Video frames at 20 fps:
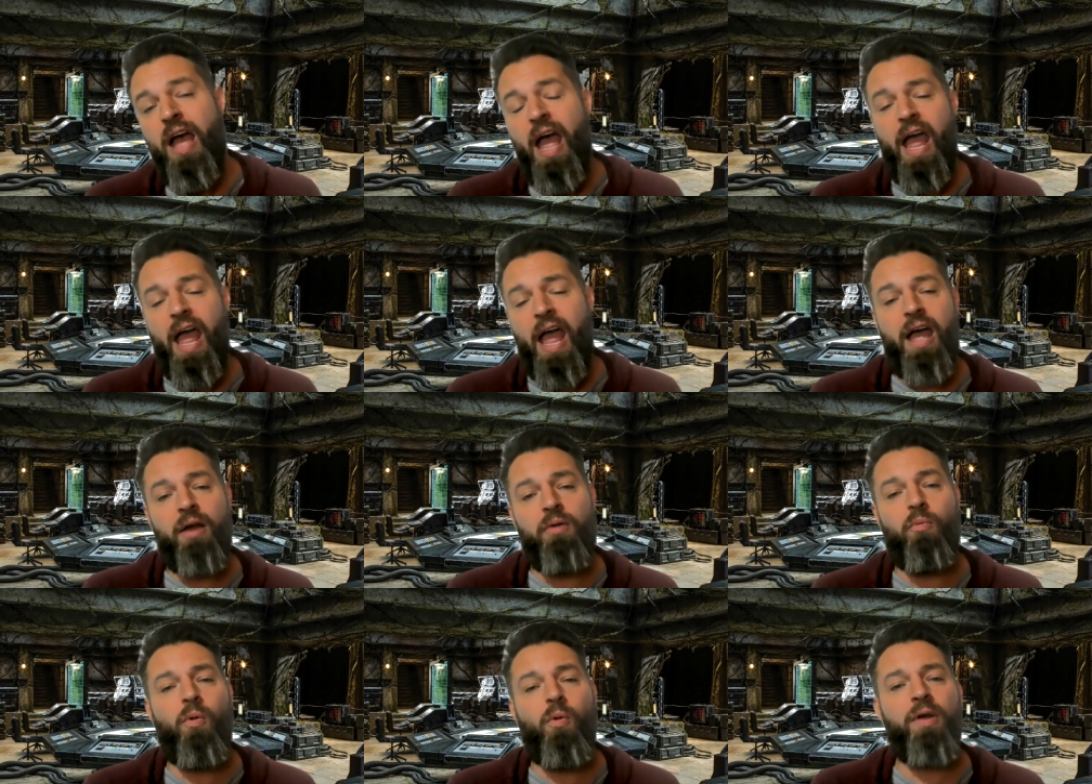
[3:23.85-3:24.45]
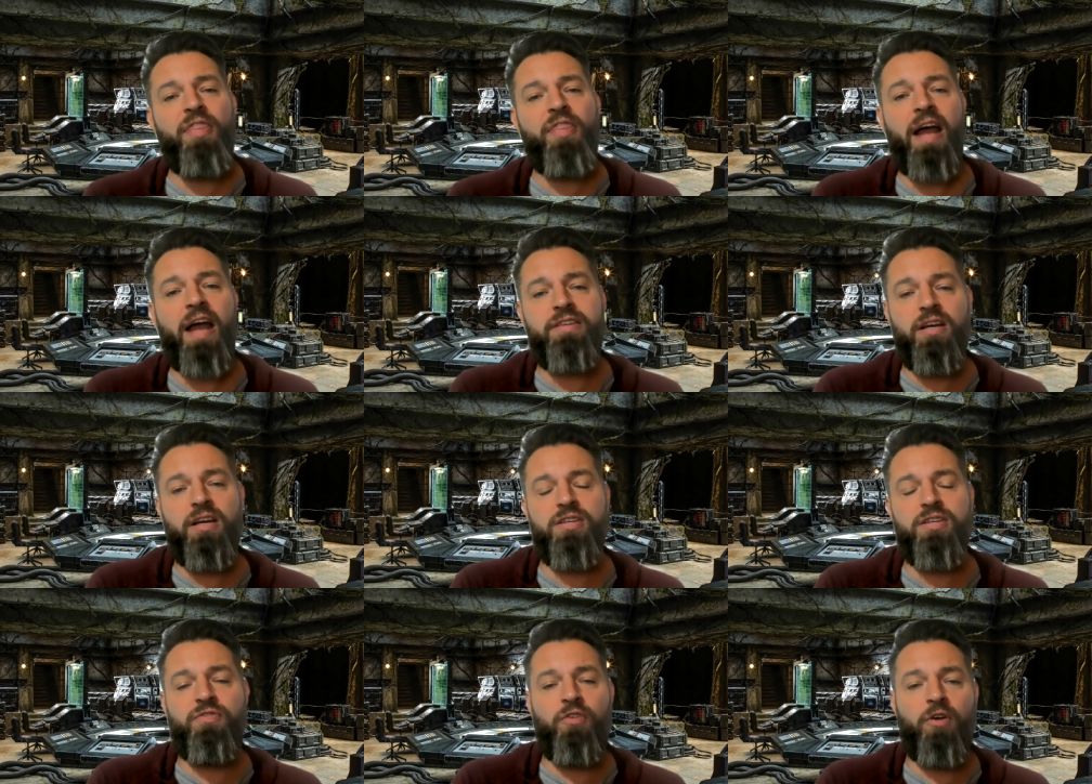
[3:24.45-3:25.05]
And what that
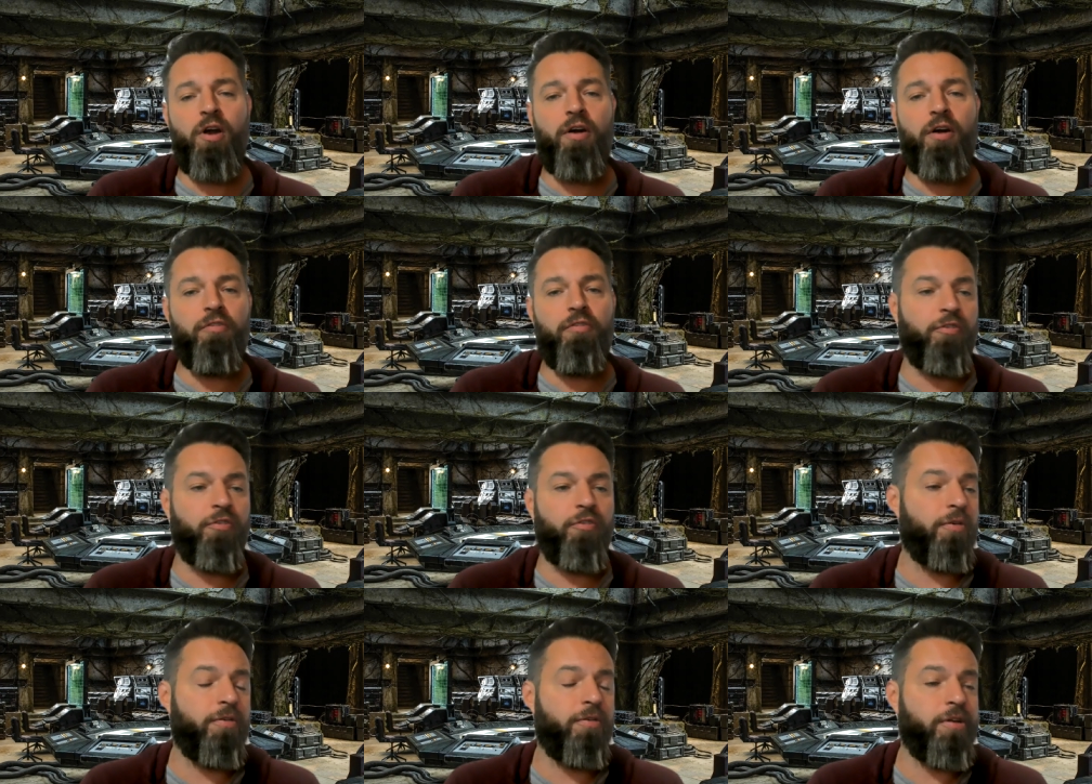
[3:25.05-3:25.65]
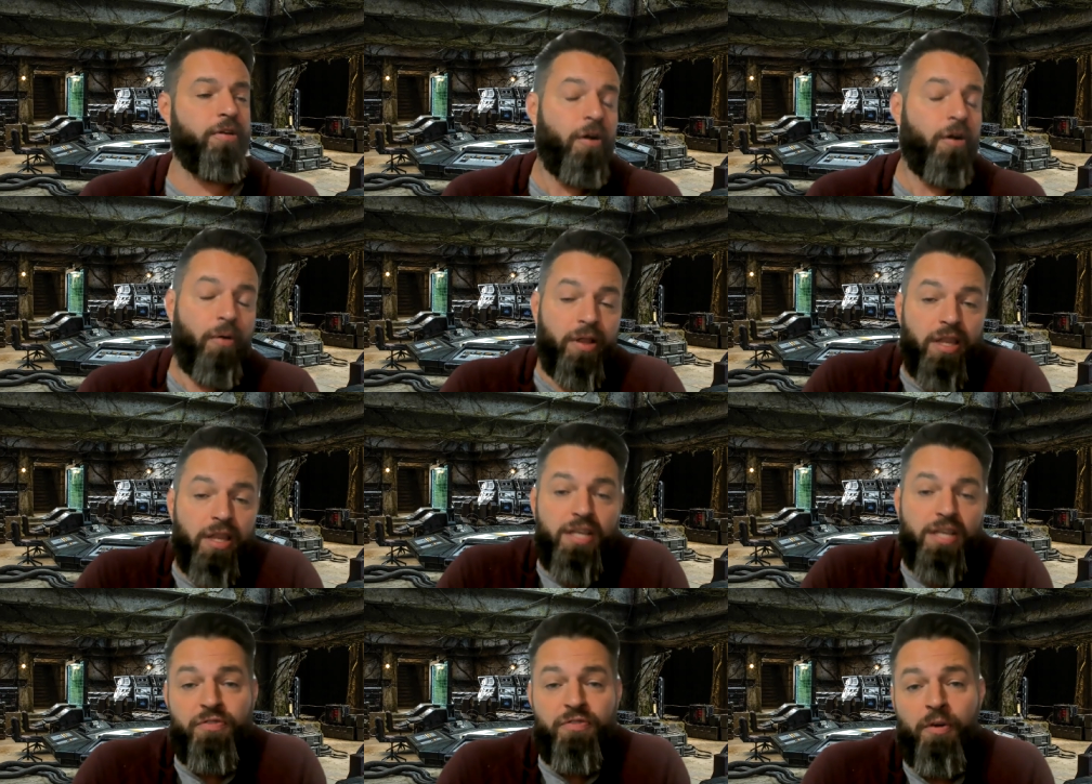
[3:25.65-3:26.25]
does for, for, you know, at
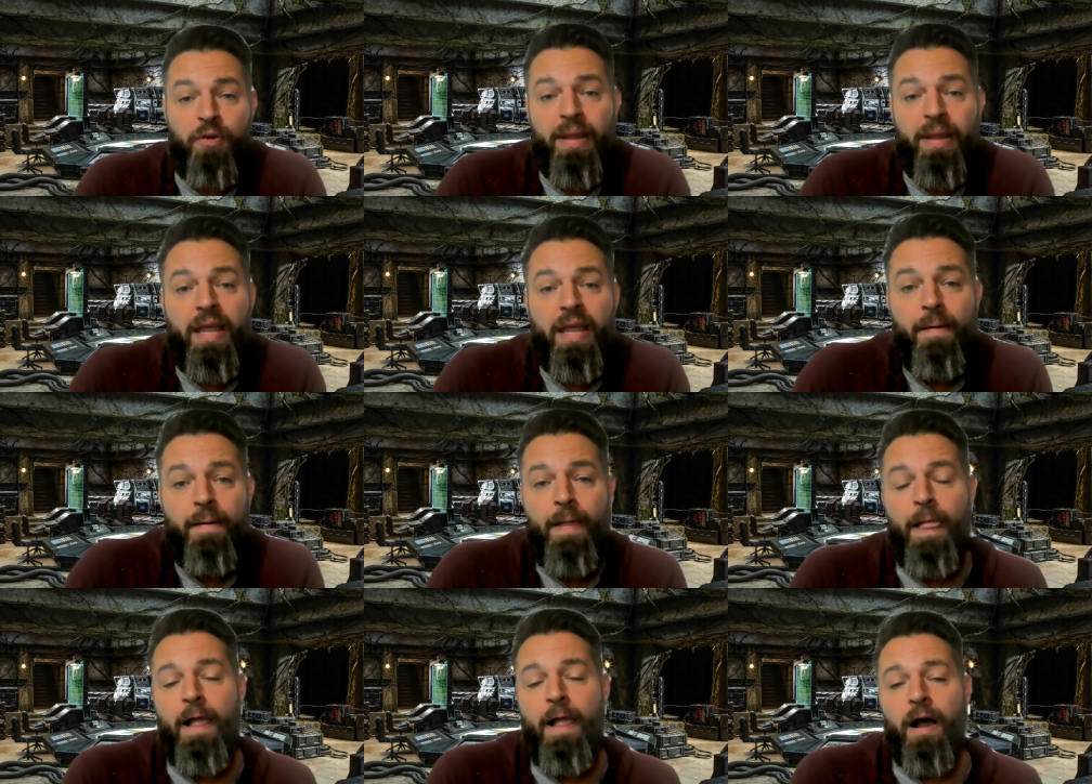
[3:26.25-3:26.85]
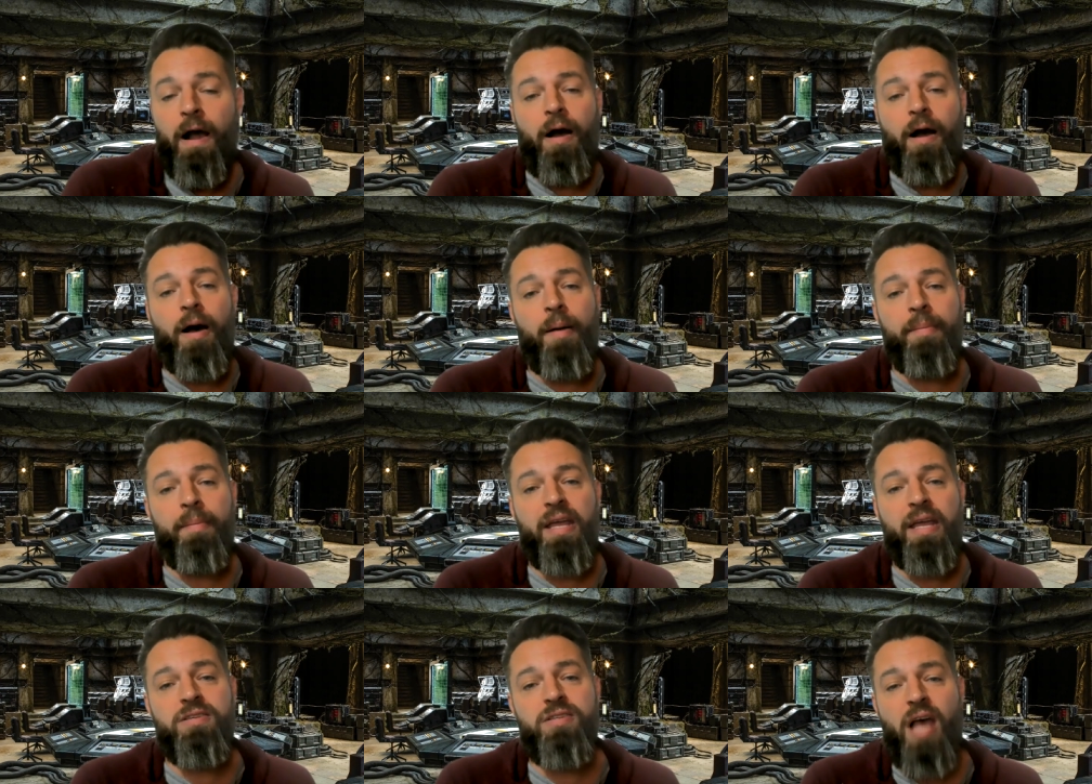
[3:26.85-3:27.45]
least for me, um,
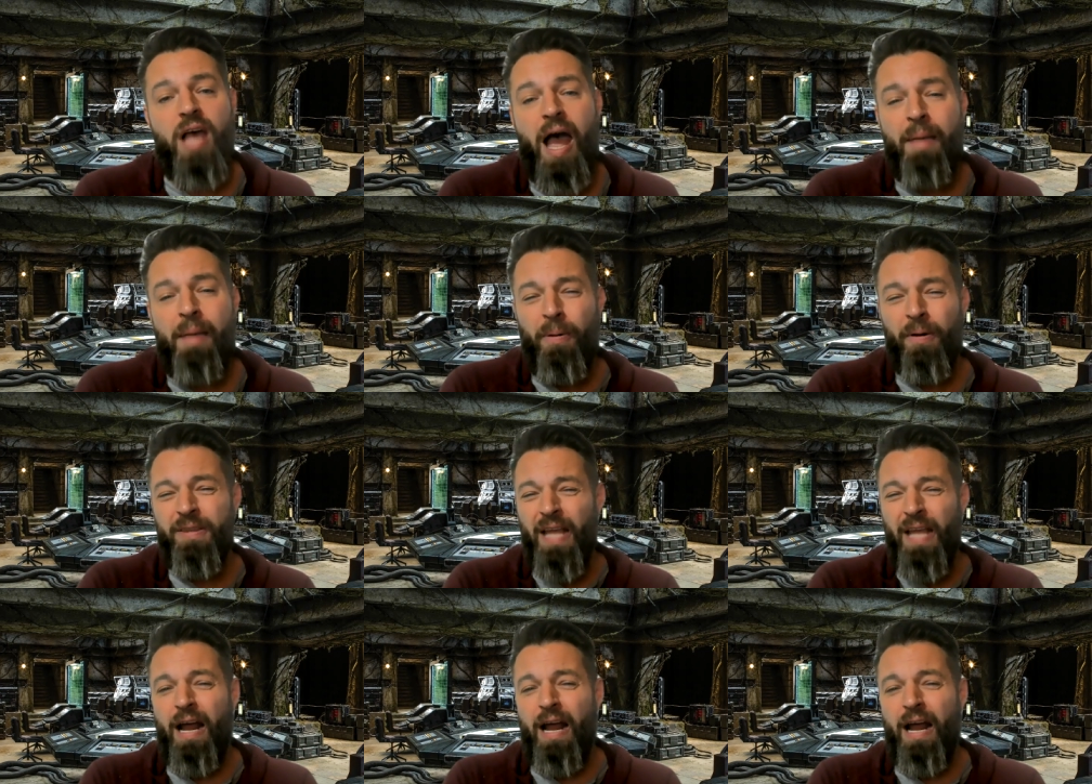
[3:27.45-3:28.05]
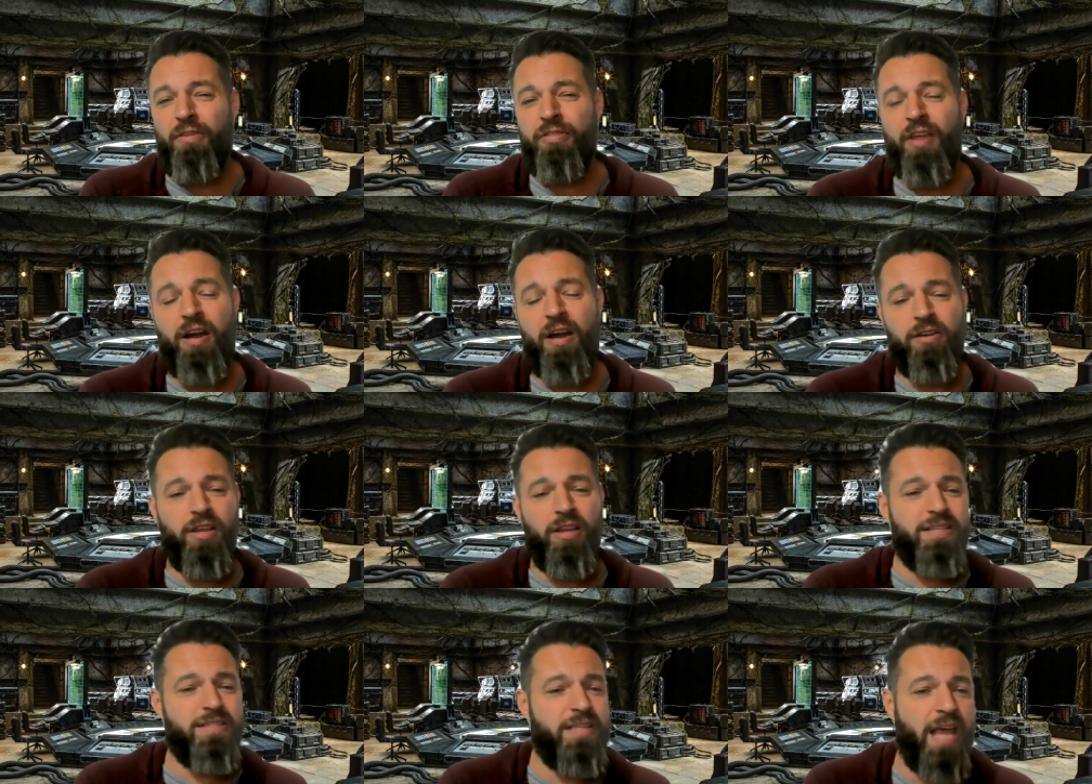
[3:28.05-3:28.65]
is I put that out there,
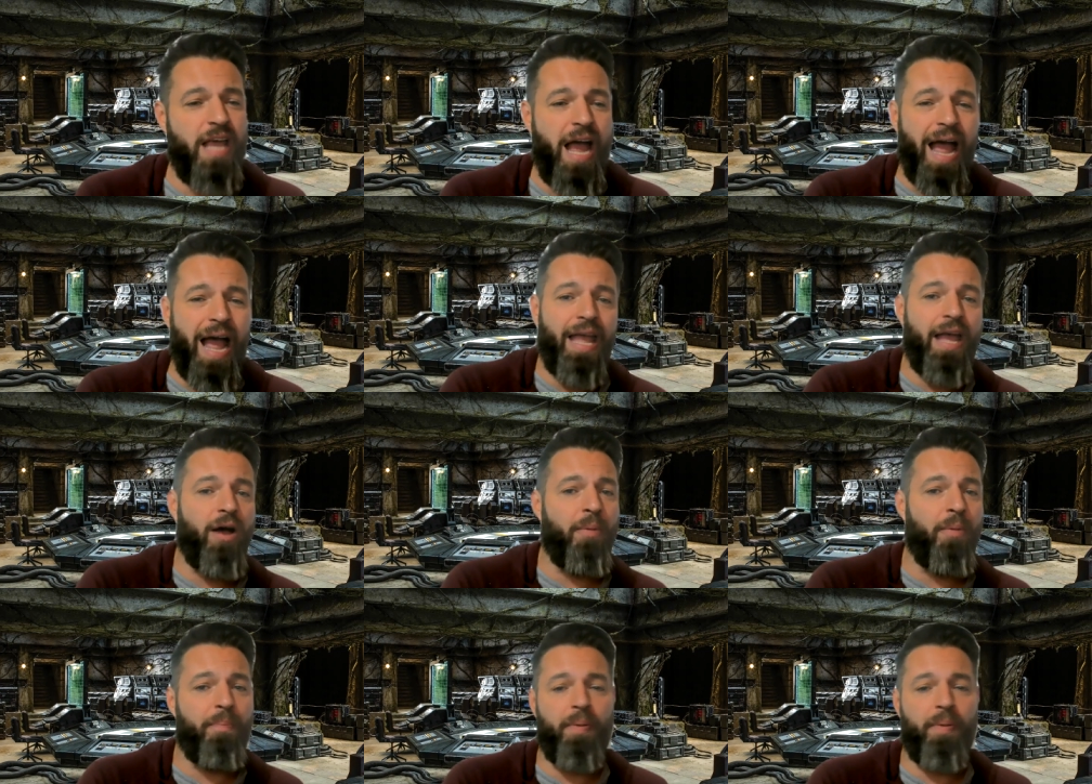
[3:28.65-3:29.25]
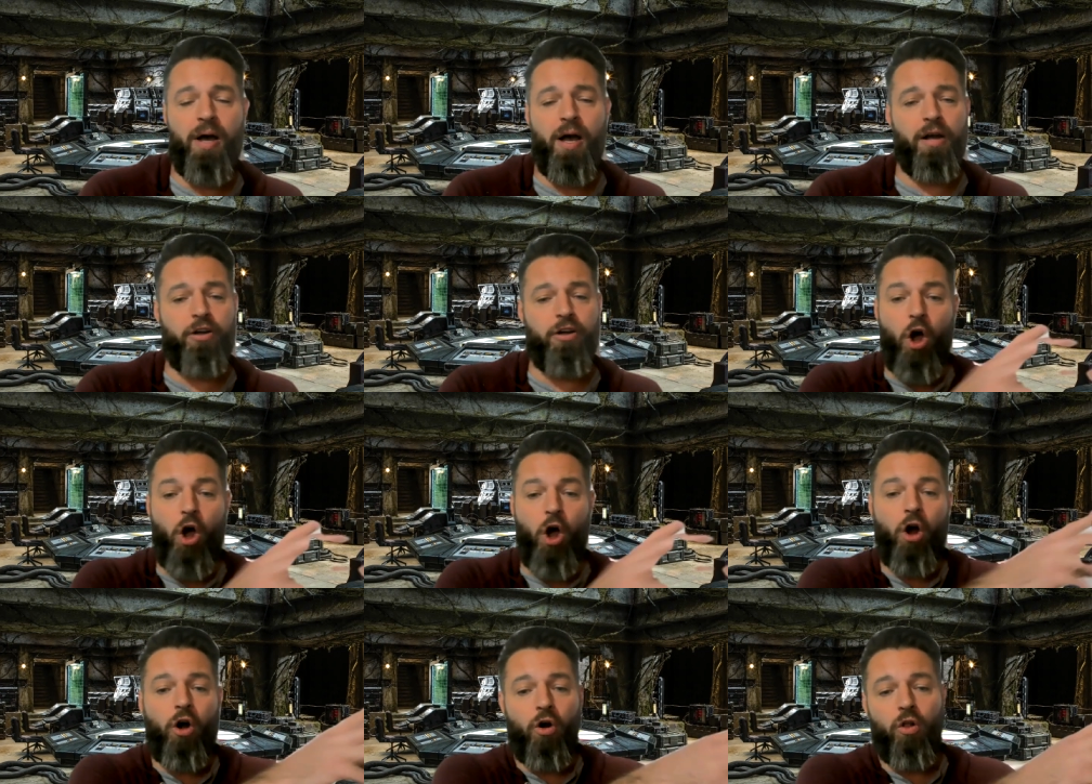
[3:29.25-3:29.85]
and let's say I help uh,
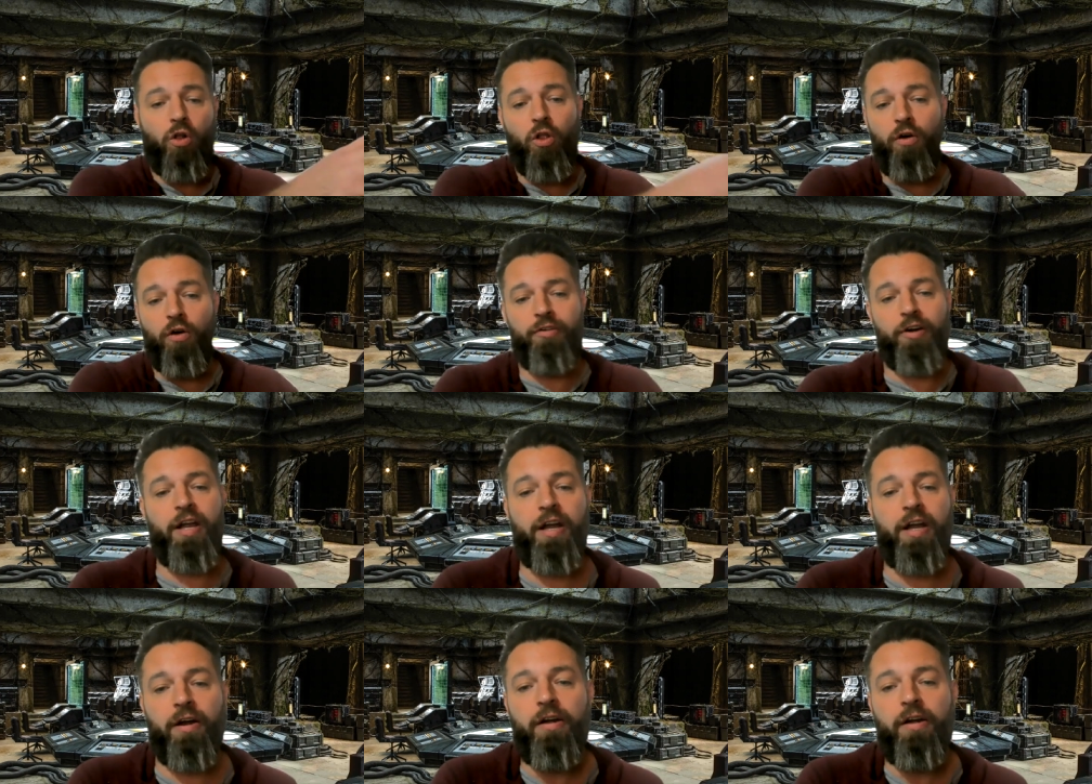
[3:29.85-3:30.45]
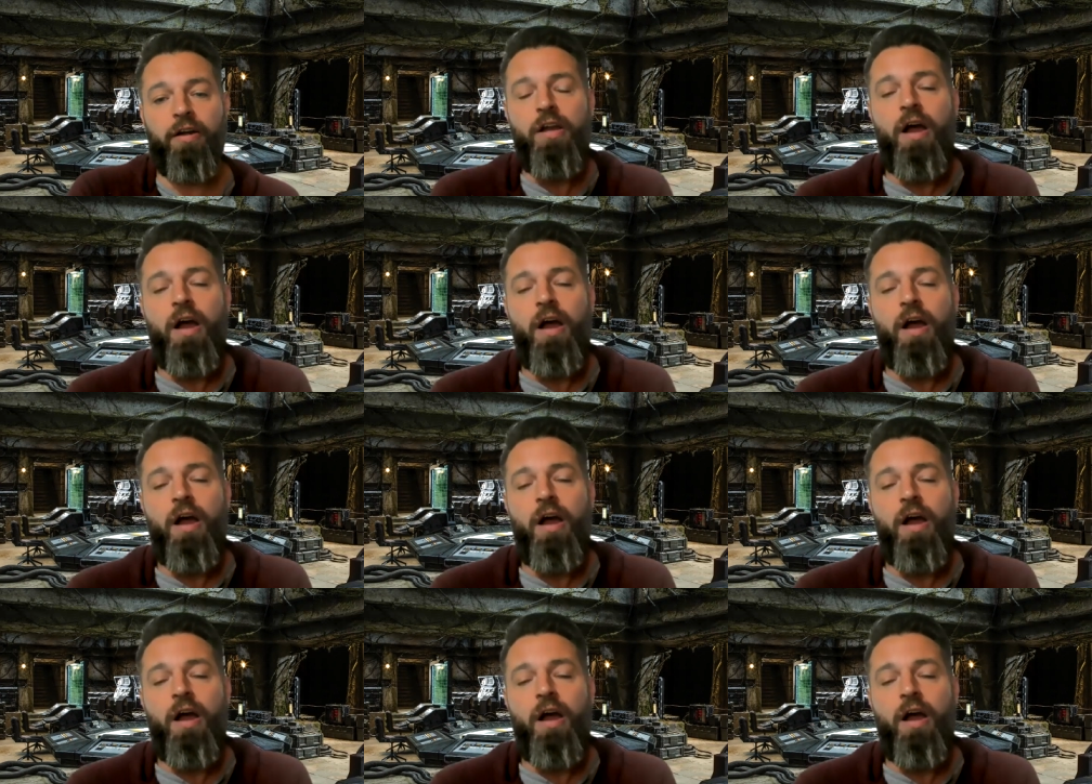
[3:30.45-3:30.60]
Carl over here.